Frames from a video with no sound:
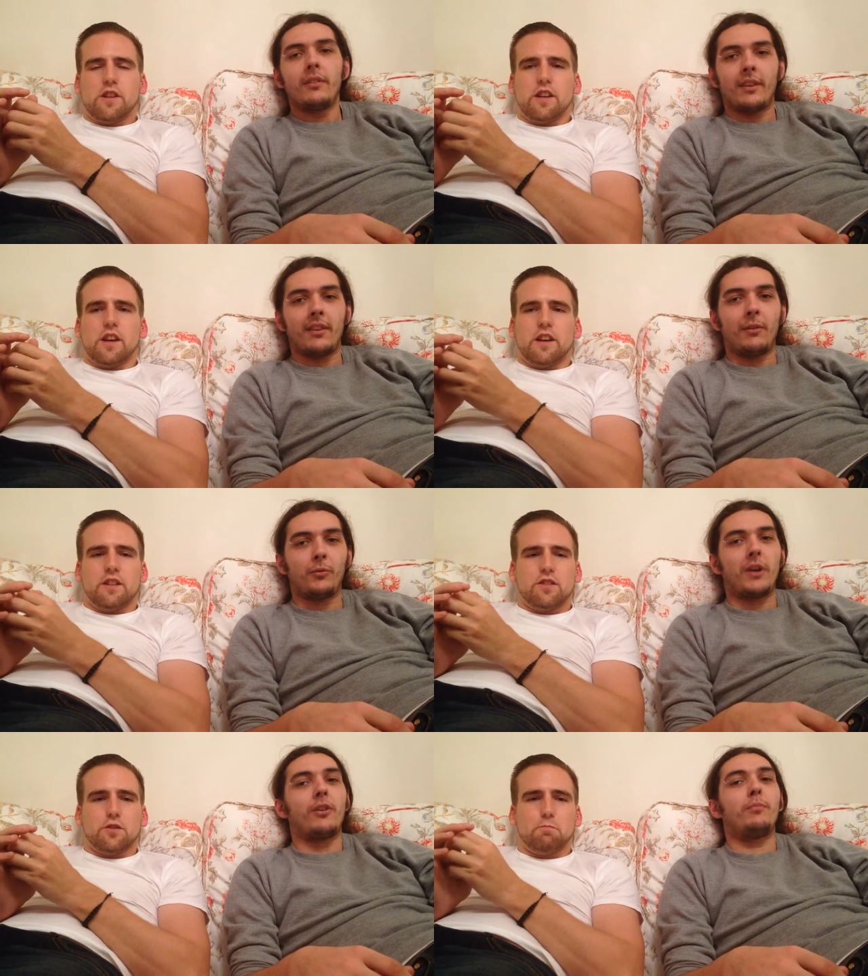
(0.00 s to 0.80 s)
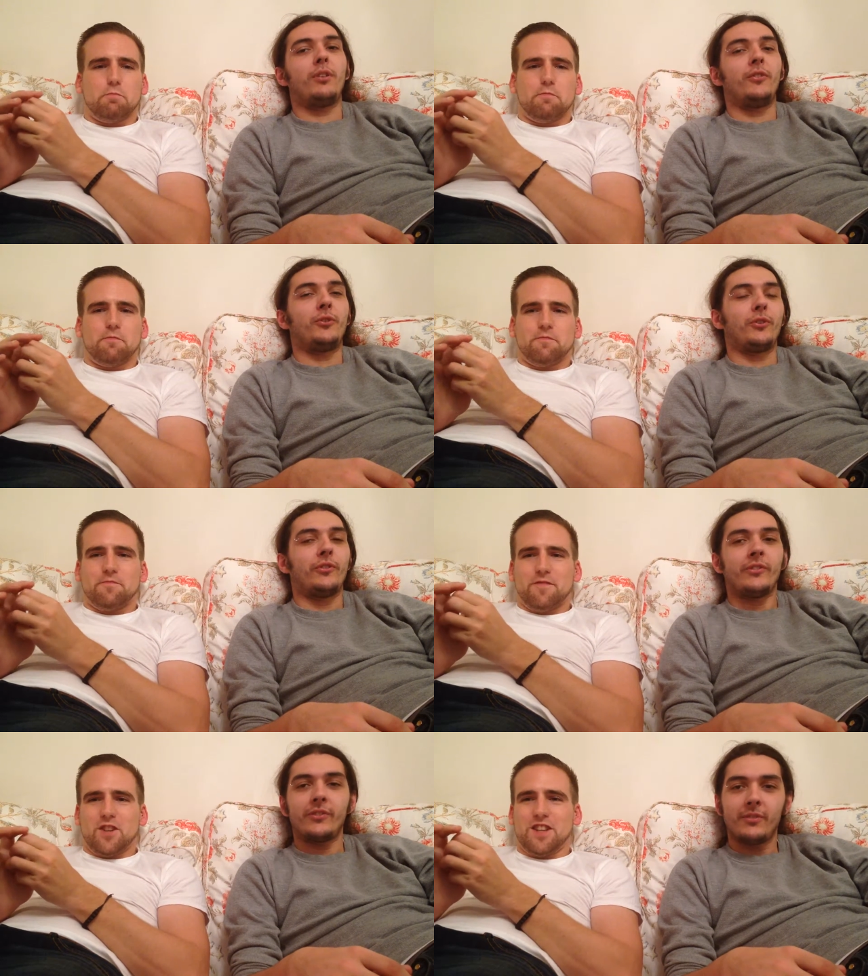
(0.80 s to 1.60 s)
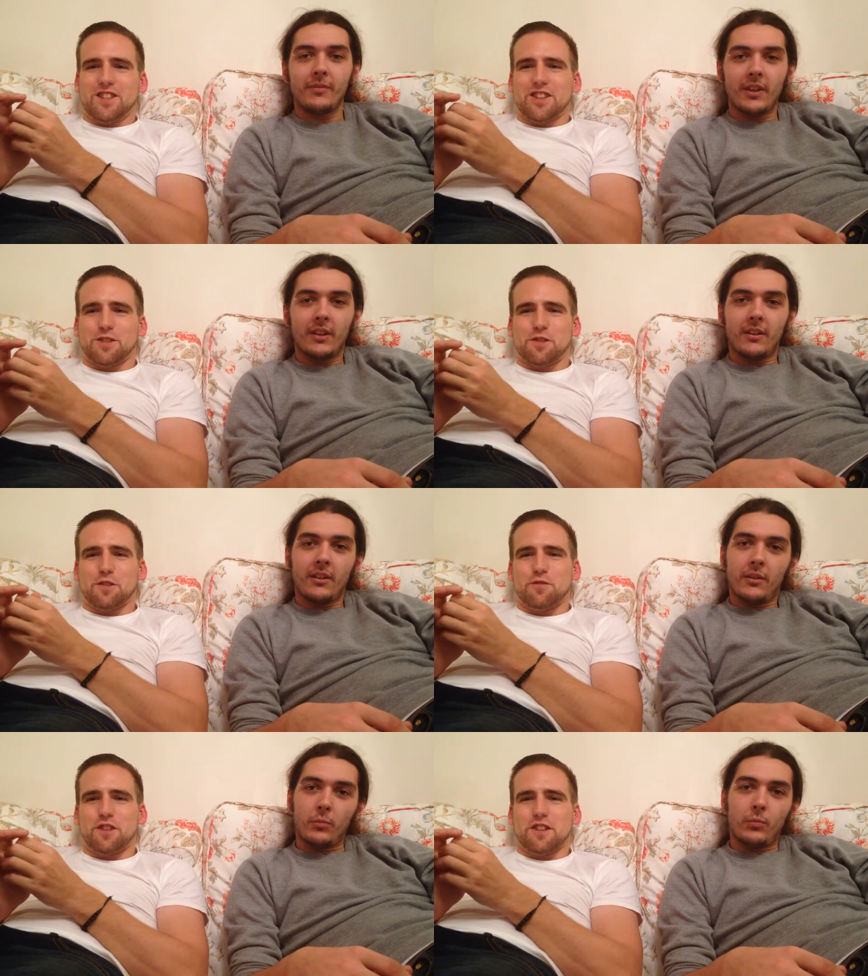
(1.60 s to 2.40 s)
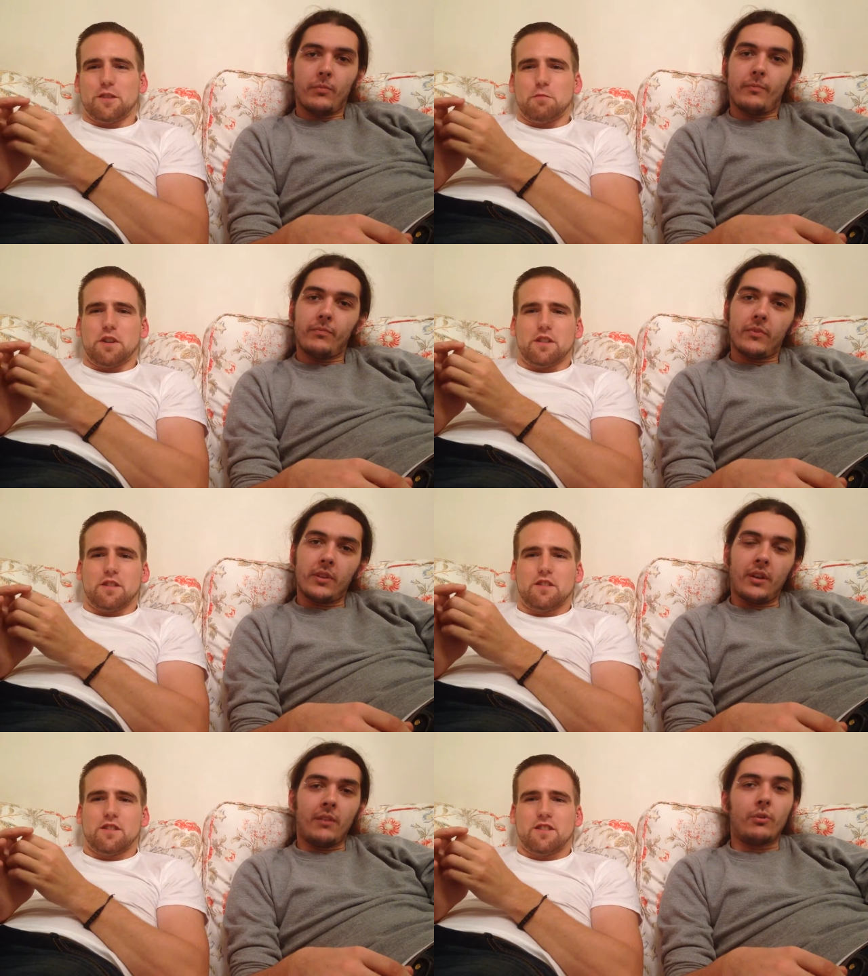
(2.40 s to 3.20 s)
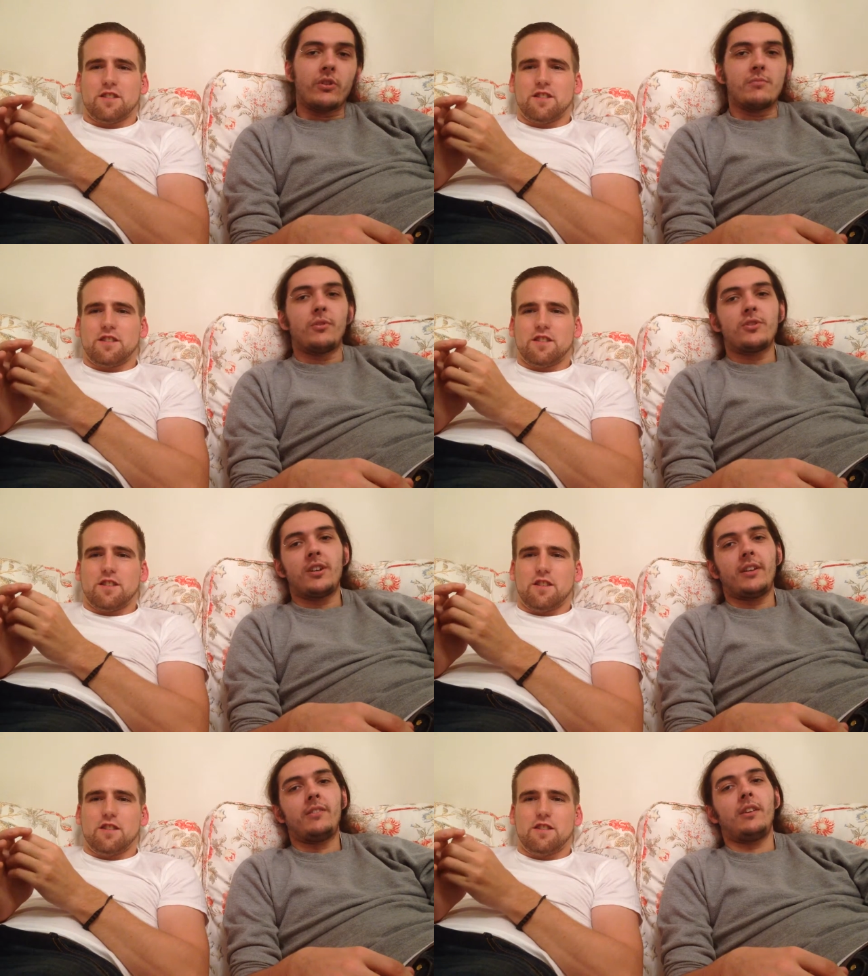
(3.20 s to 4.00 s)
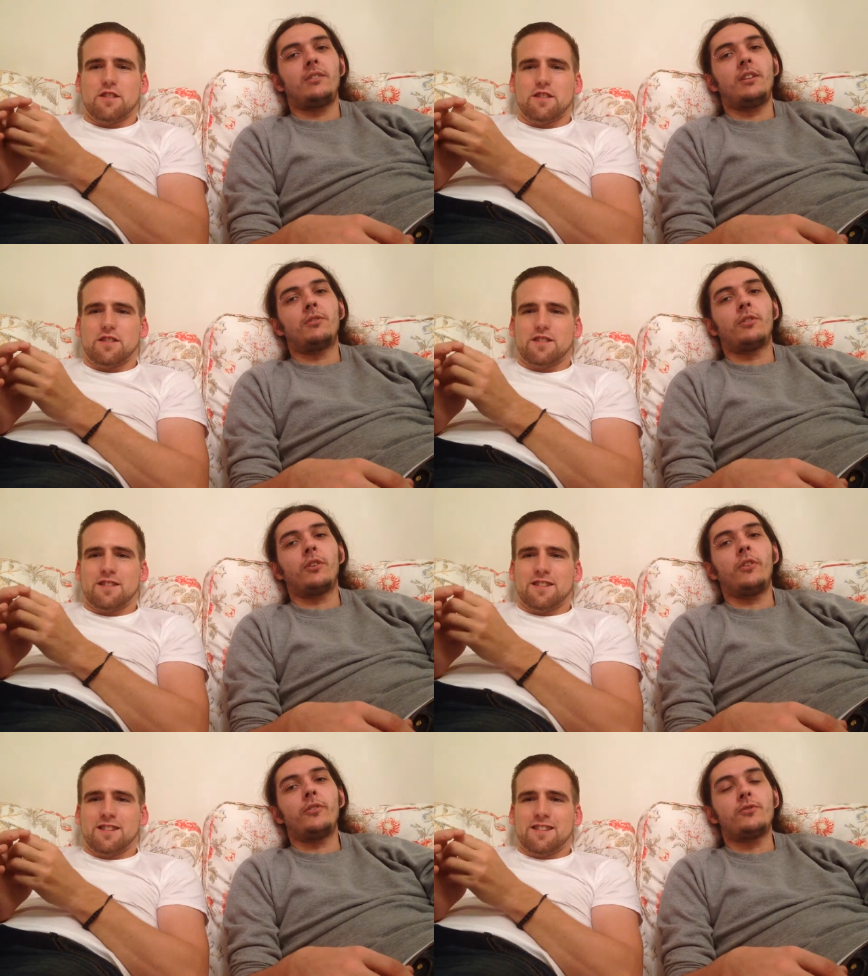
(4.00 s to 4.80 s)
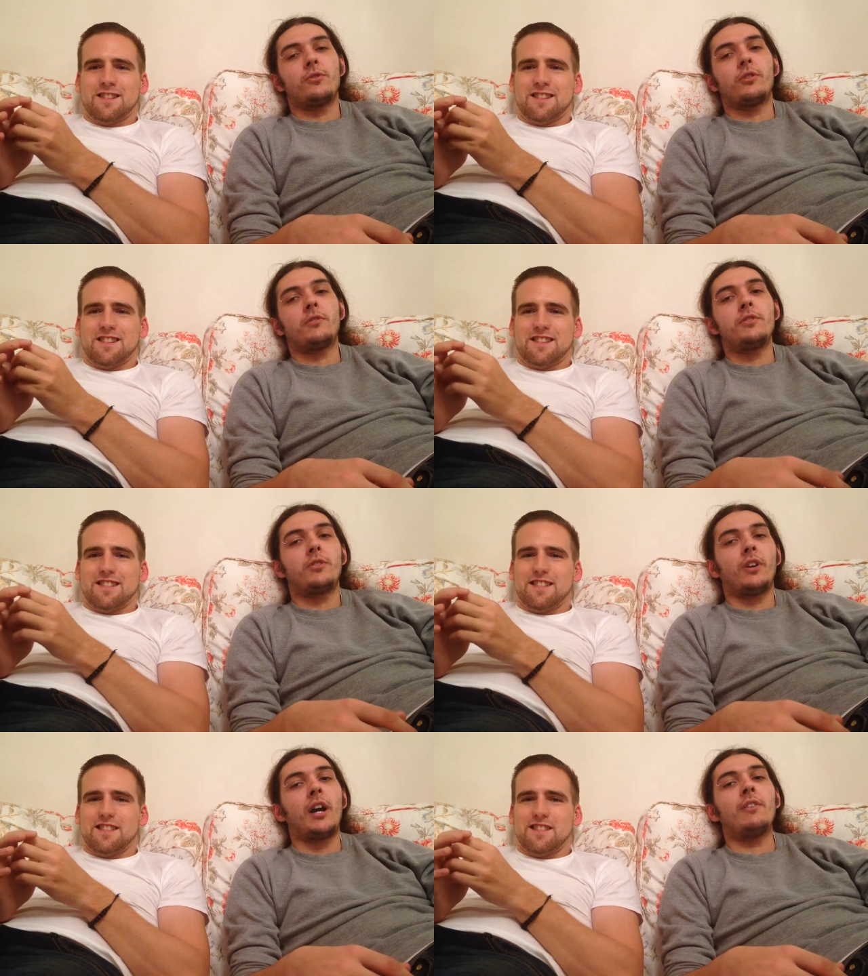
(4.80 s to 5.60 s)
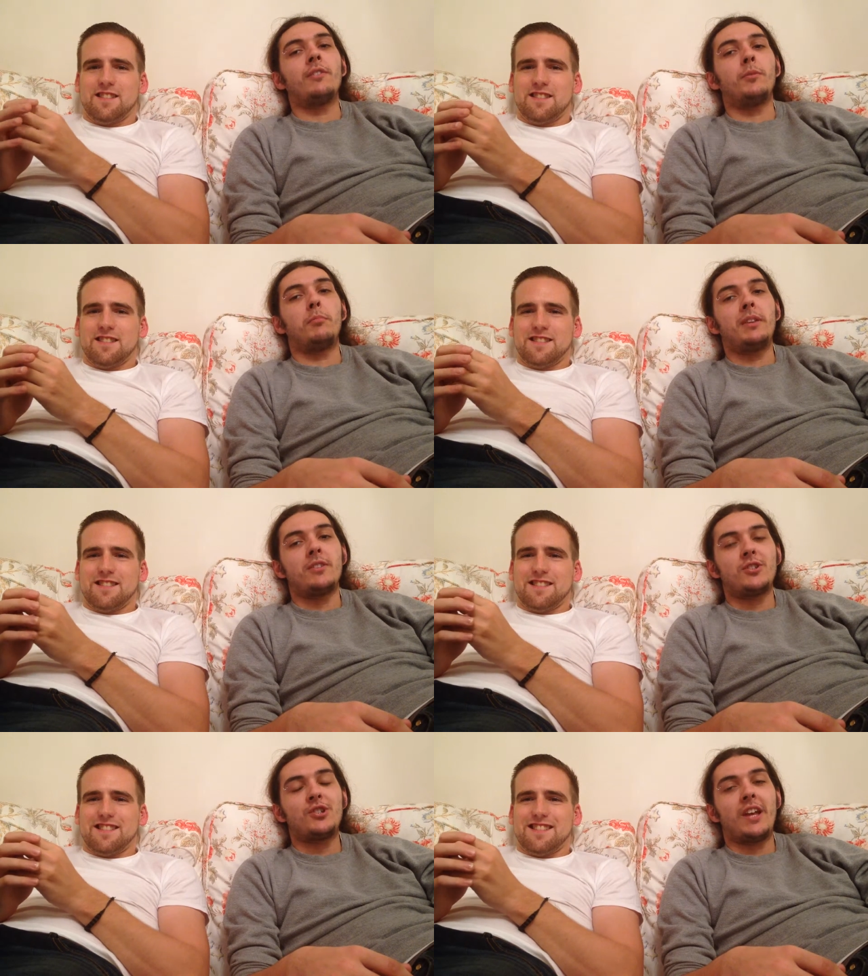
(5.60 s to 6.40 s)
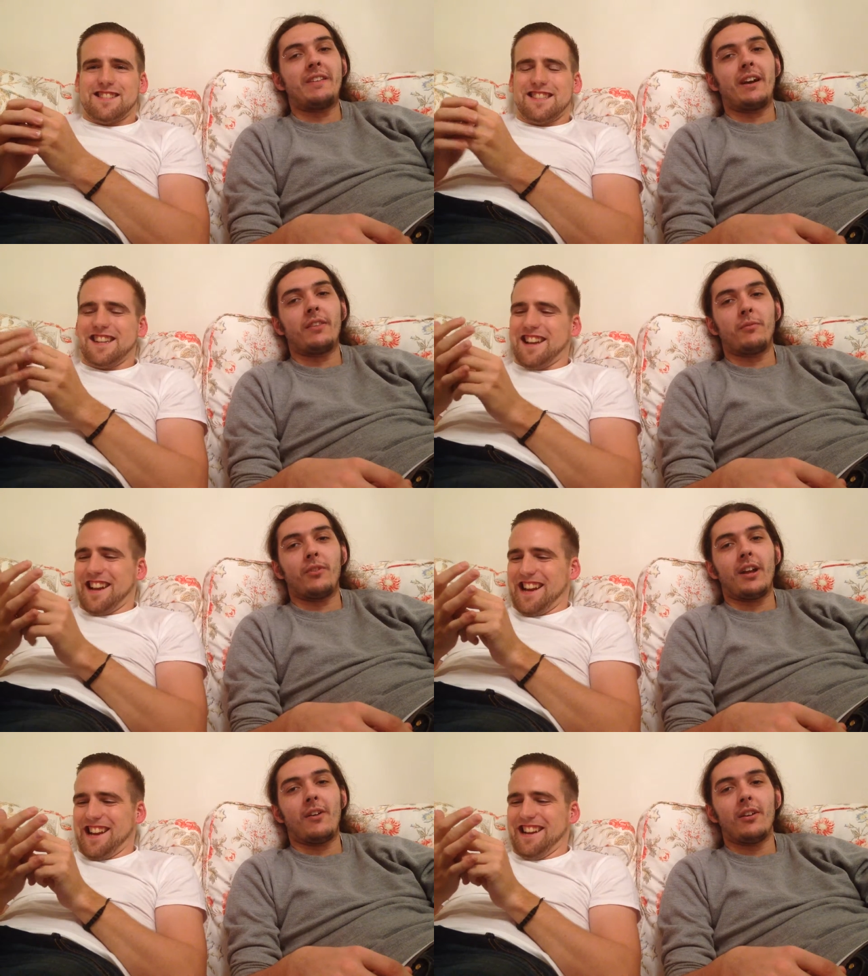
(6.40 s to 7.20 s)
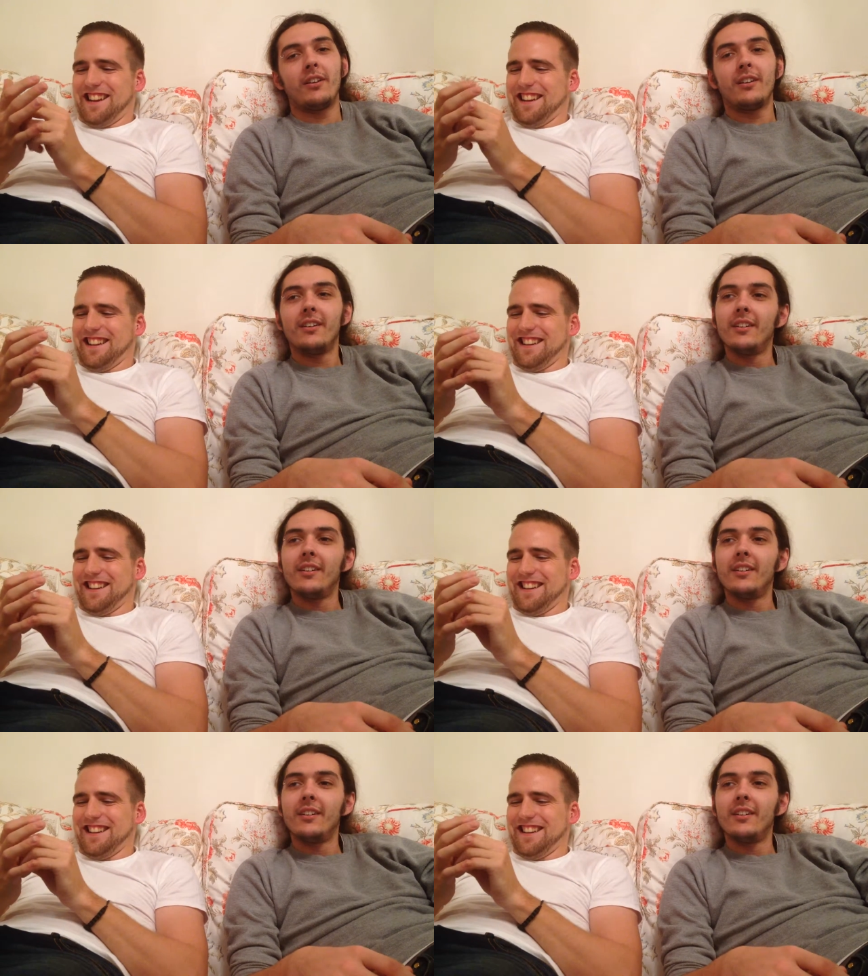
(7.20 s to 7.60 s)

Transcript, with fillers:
Speaker 1: Yeah. That was where just, our plot took us. Just really being. Yeah. Roger Moore shagging sixteen-year-old girls, and Sean Connery's just hiring them to beat the shit out of an hour.